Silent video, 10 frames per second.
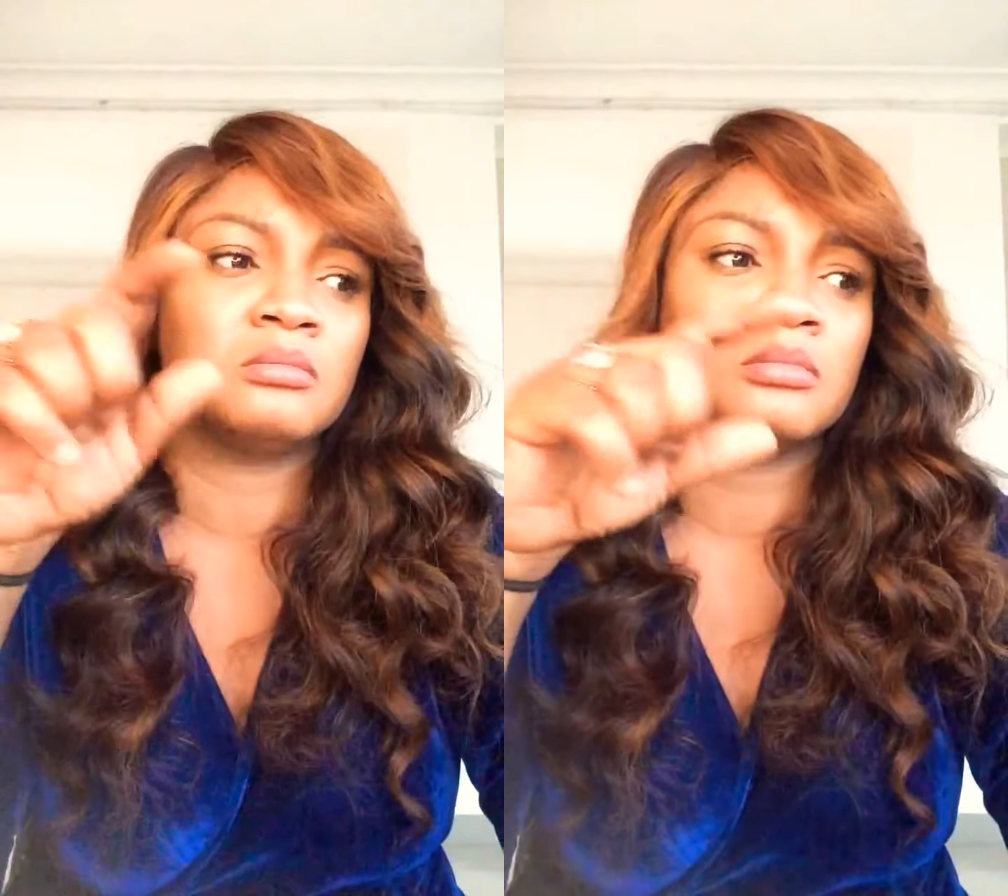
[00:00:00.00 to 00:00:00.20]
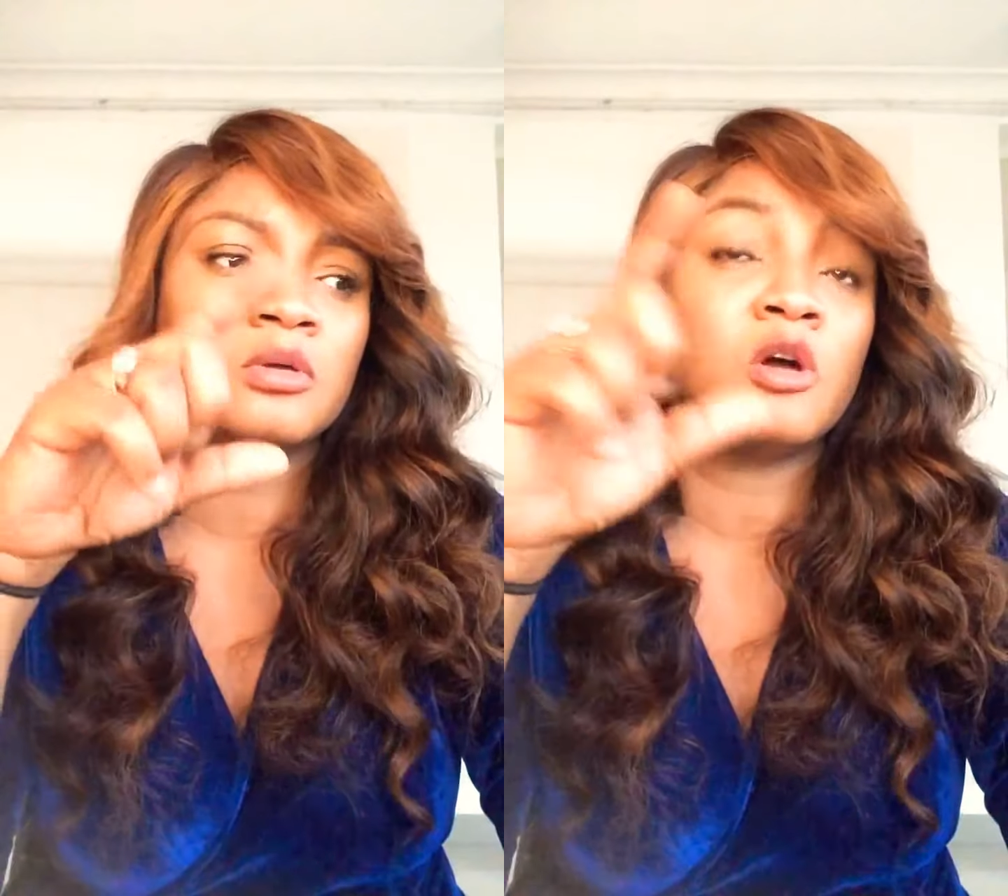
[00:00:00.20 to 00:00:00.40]

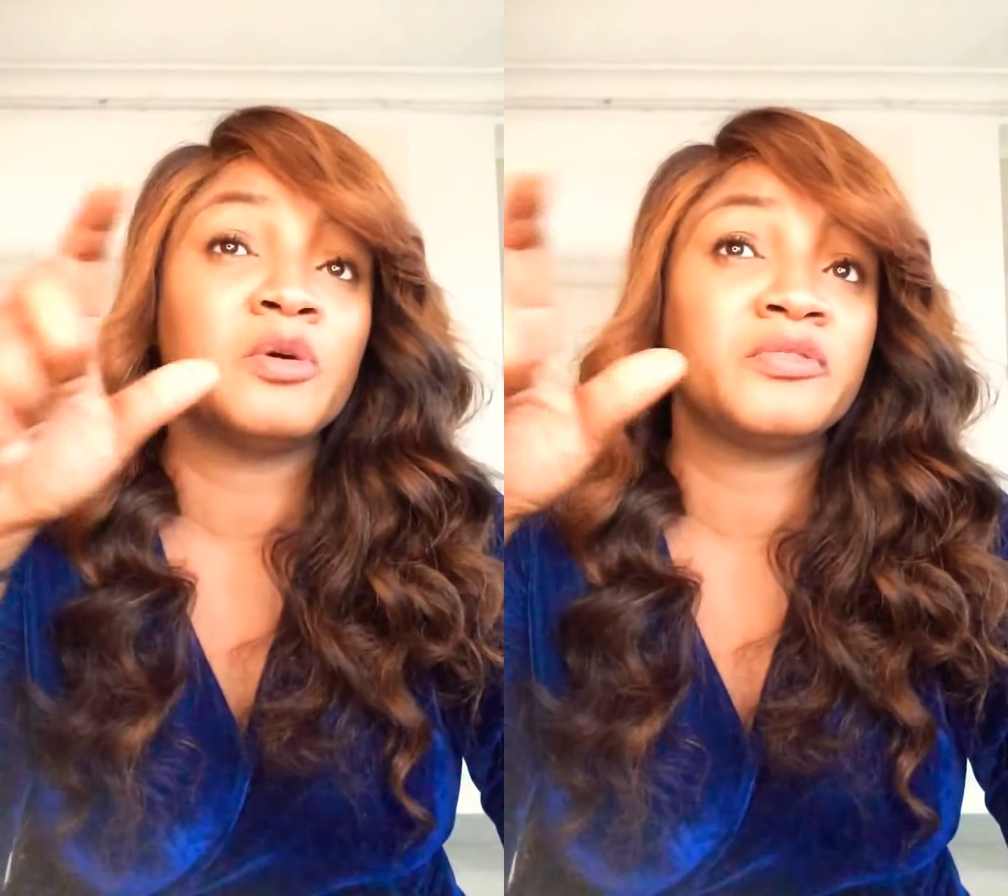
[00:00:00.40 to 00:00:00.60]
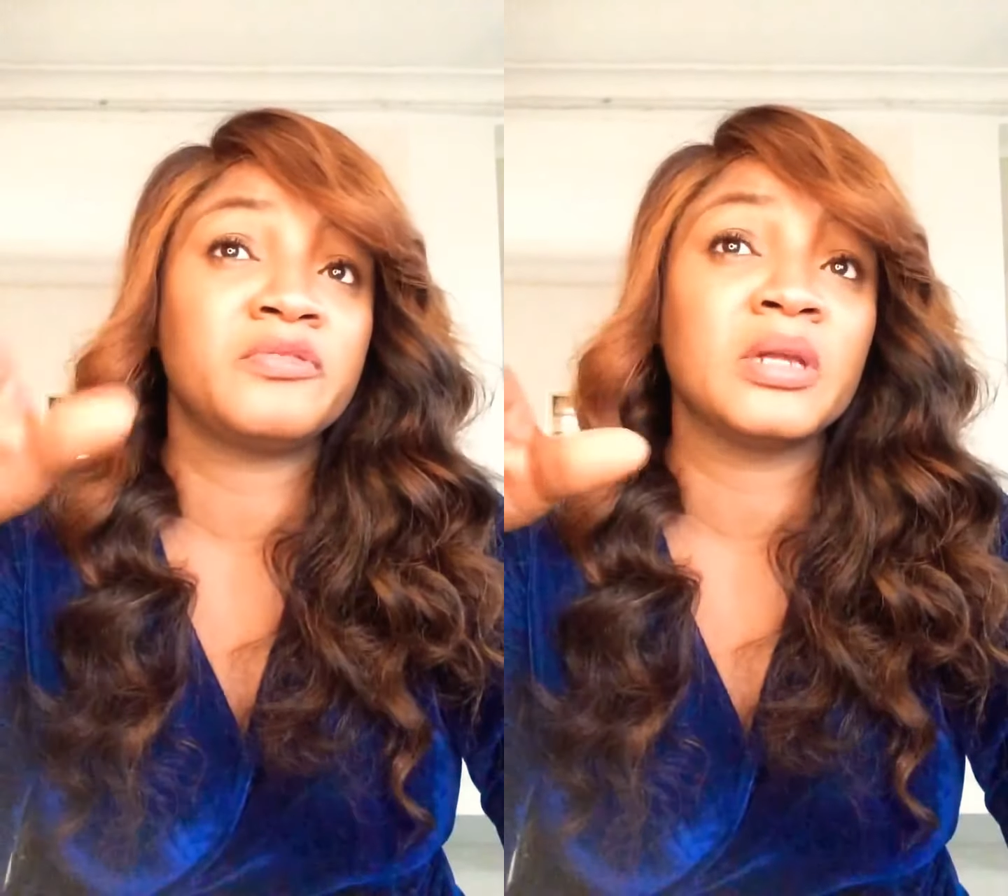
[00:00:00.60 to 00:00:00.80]
common
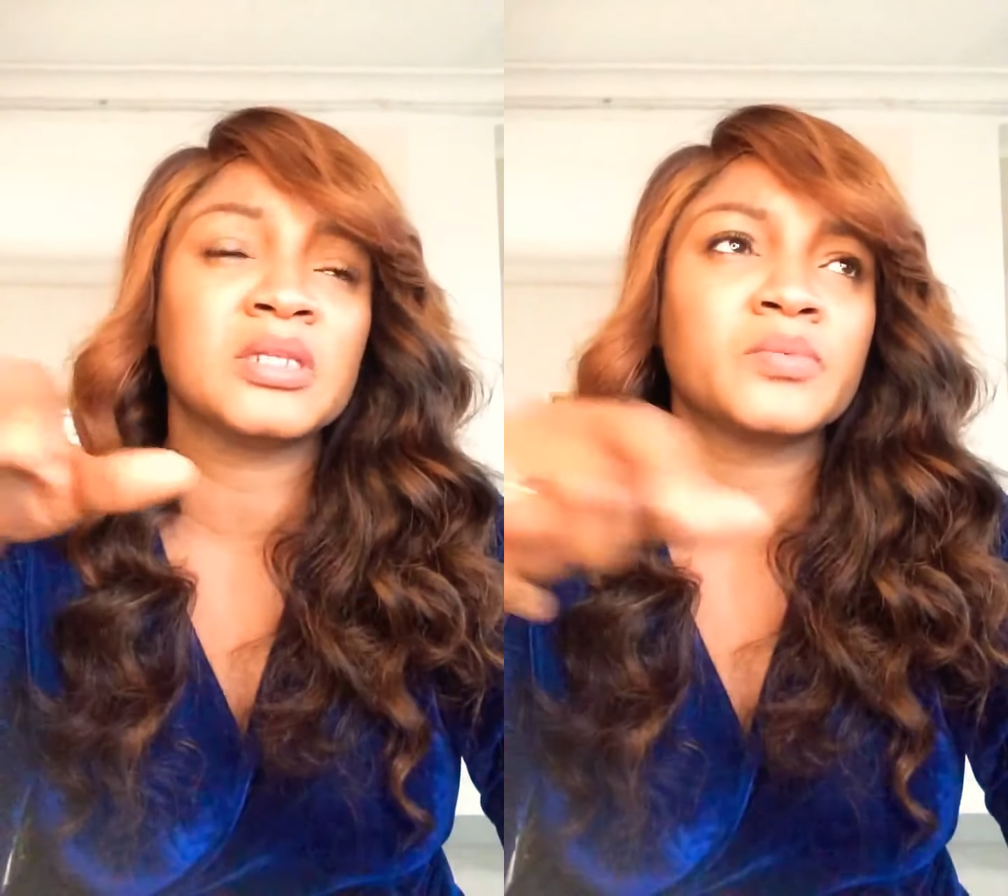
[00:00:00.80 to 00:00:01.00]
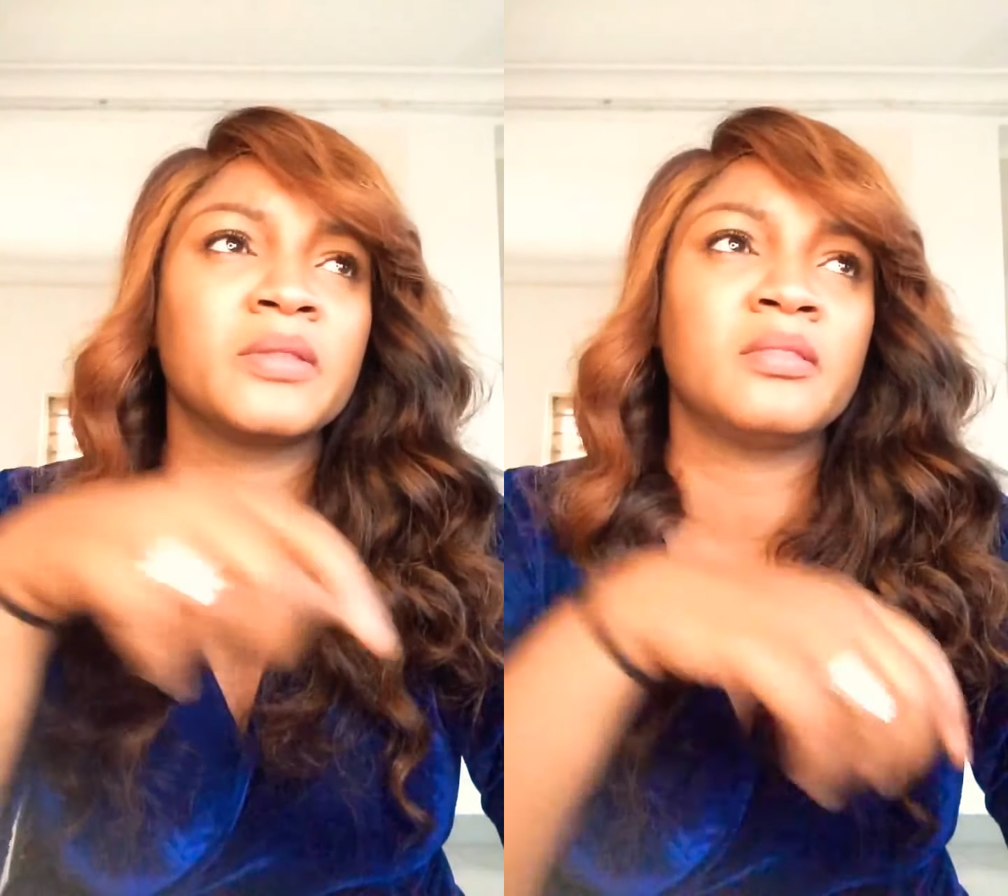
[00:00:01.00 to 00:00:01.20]
friends
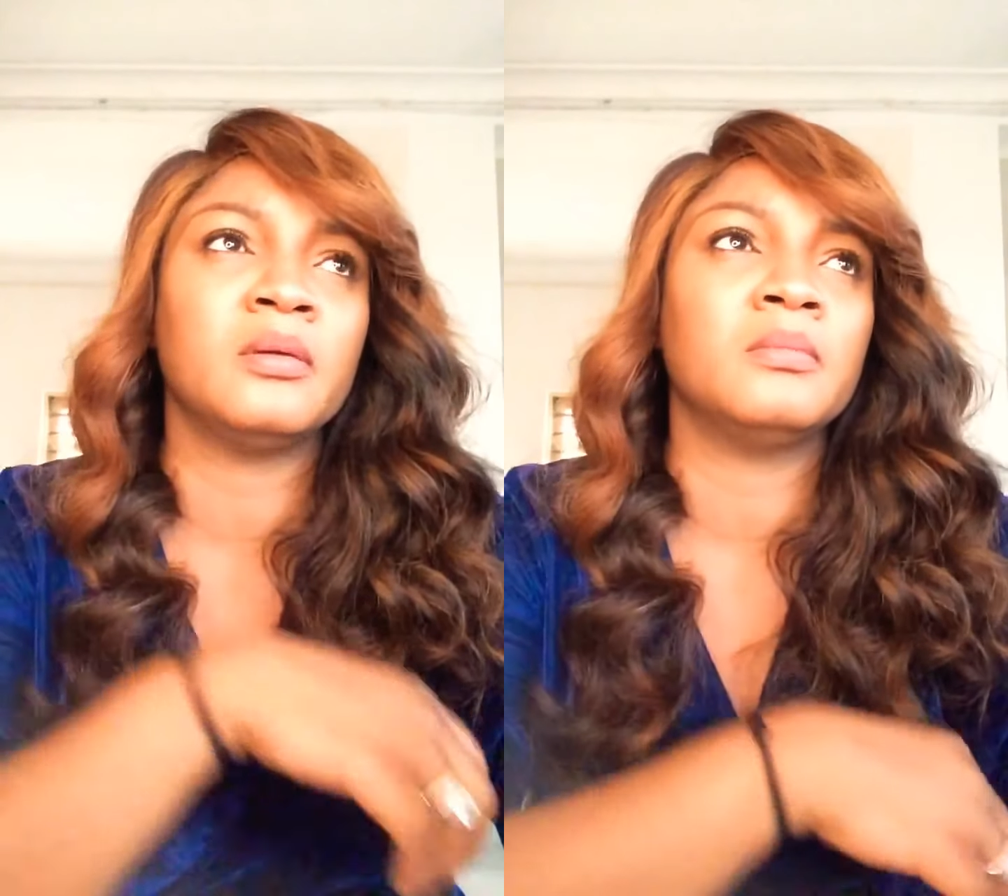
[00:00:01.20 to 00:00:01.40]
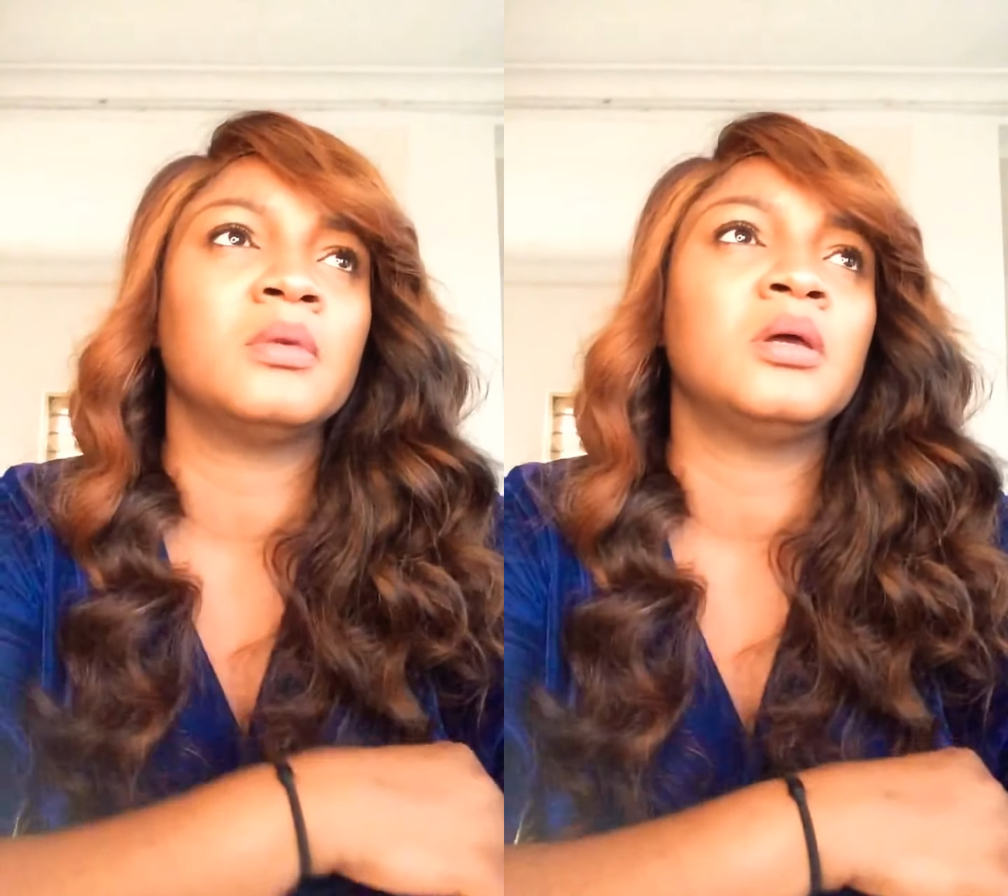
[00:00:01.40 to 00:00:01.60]
with them.